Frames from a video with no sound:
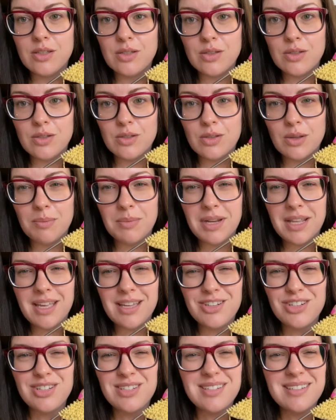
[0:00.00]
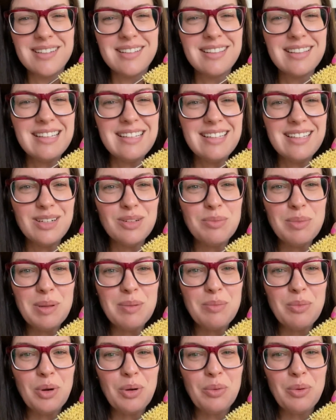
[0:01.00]
So I'm gonna get just a little bit
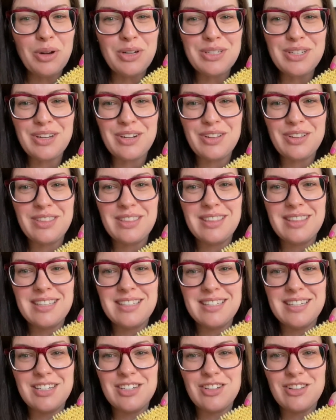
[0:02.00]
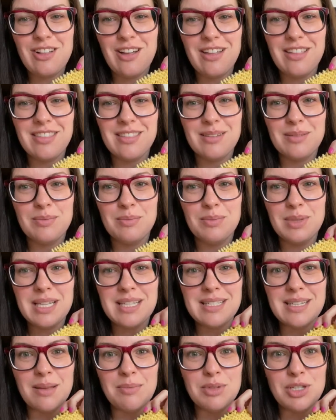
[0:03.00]
more work done on this dishcloth
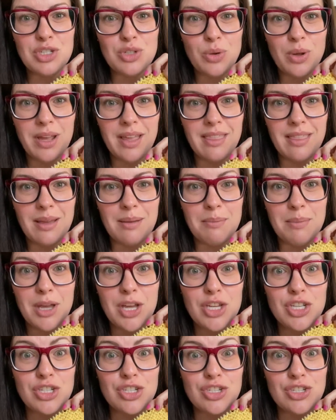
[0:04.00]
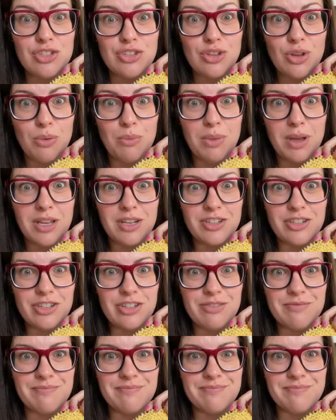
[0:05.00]
because I'm enjoying them so much.